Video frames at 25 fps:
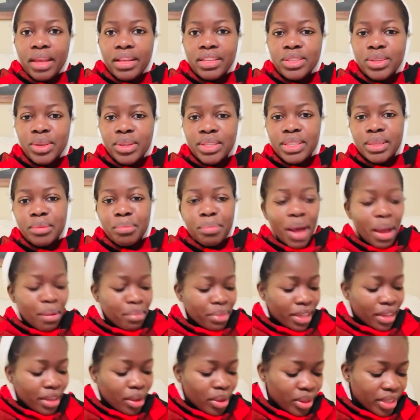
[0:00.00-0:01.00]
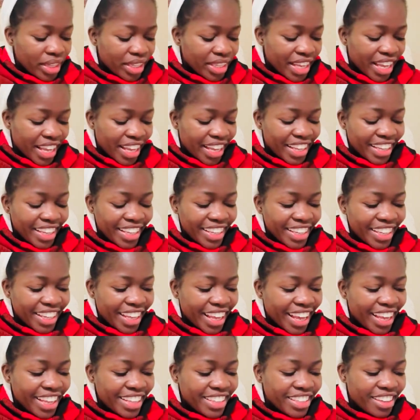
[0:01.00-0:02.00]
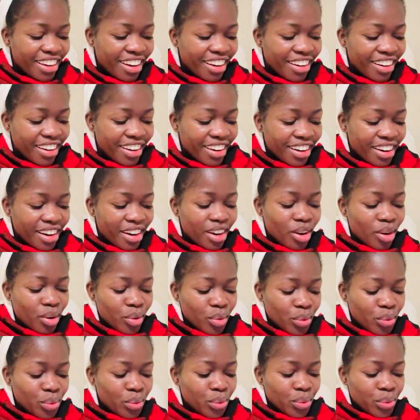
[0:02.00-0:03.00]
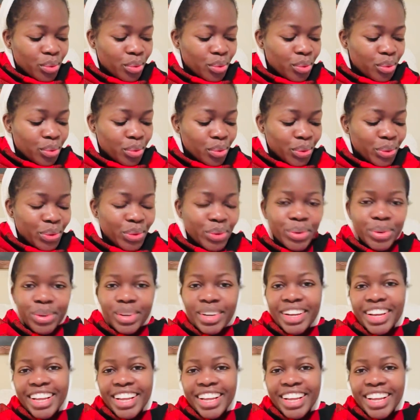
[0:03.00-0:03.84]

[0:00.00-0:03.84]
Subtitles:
So it's a public holiday in Kenya. Woo-hoo-hoo.